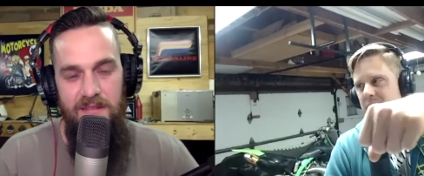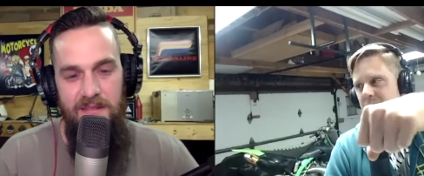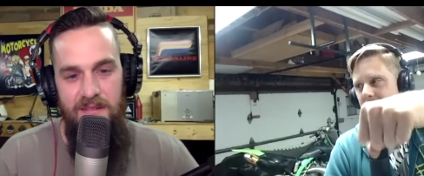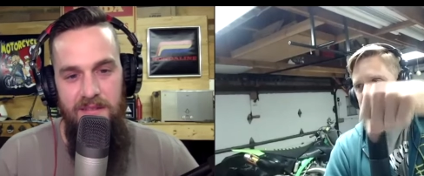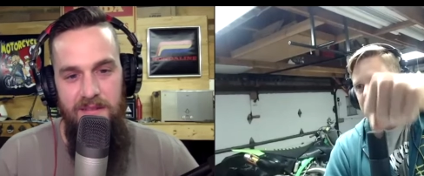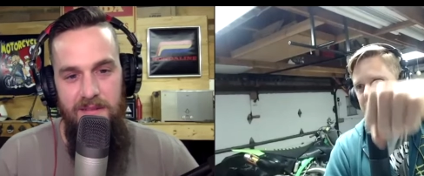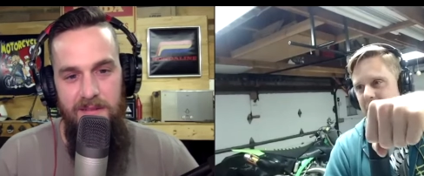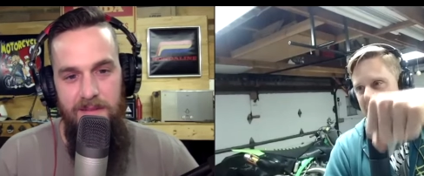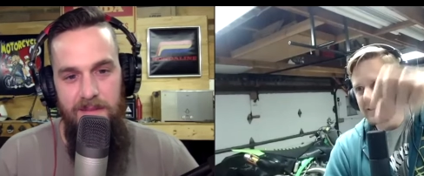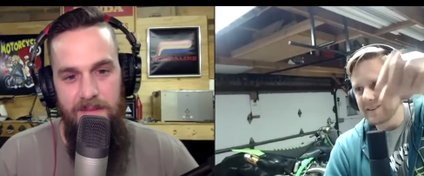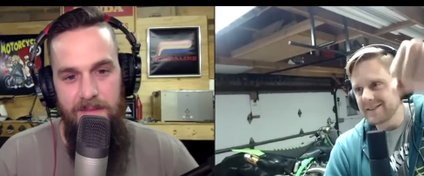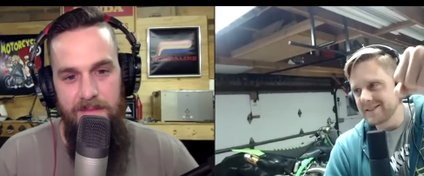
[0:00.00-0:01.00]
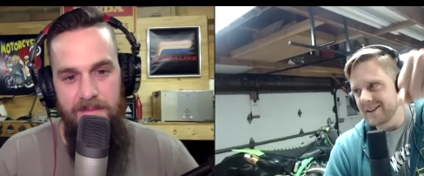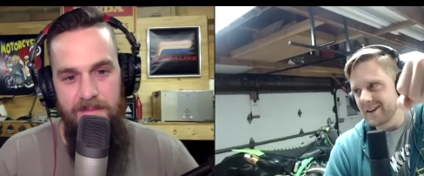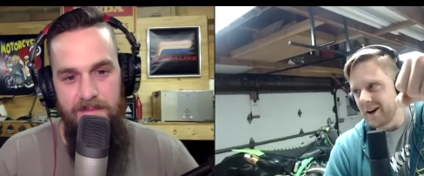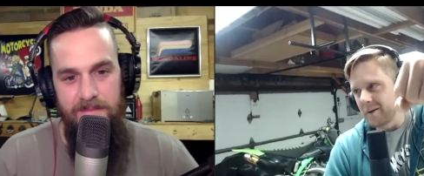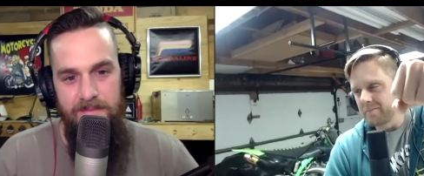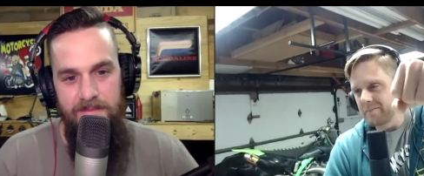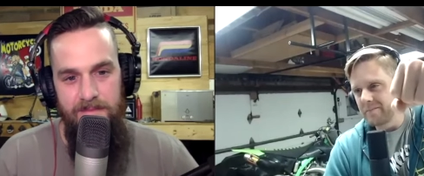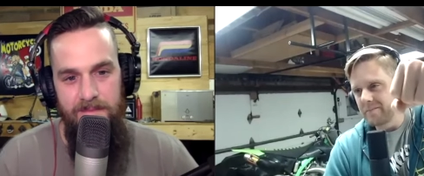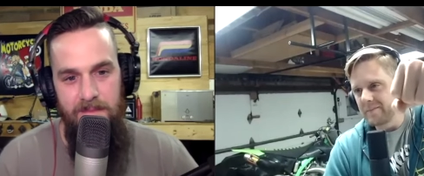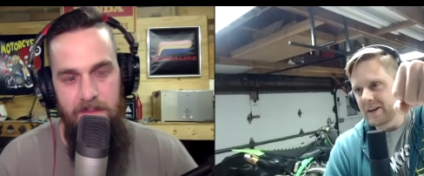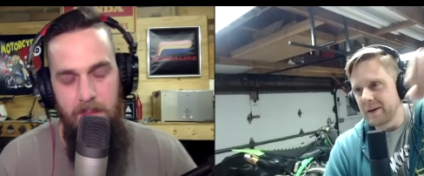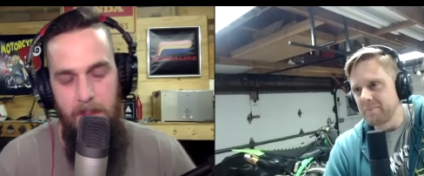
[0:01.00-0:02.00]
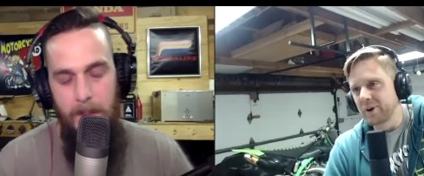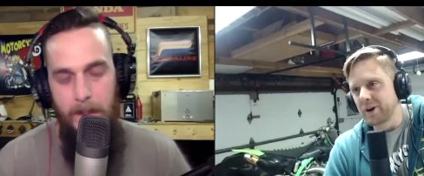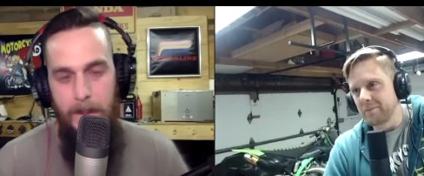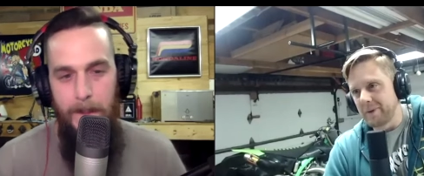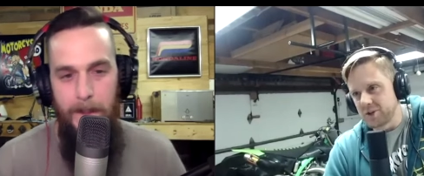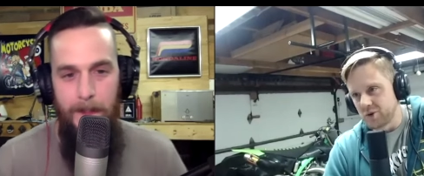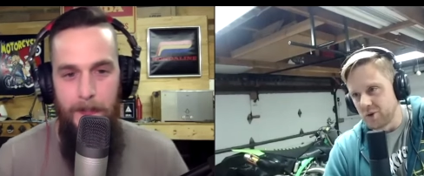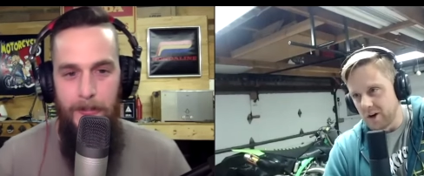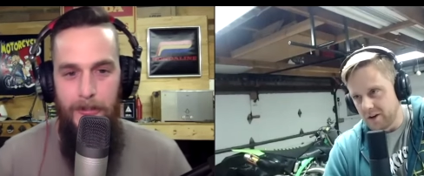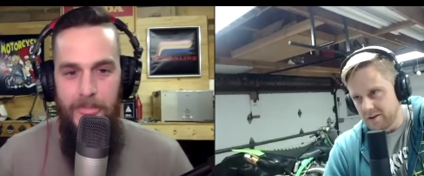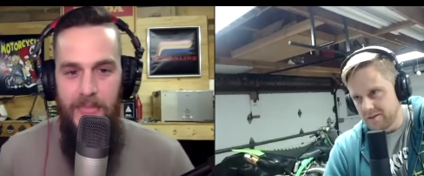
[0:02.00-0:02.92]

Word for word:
Speaker 1: I picked this thing up and I put it in my trunk.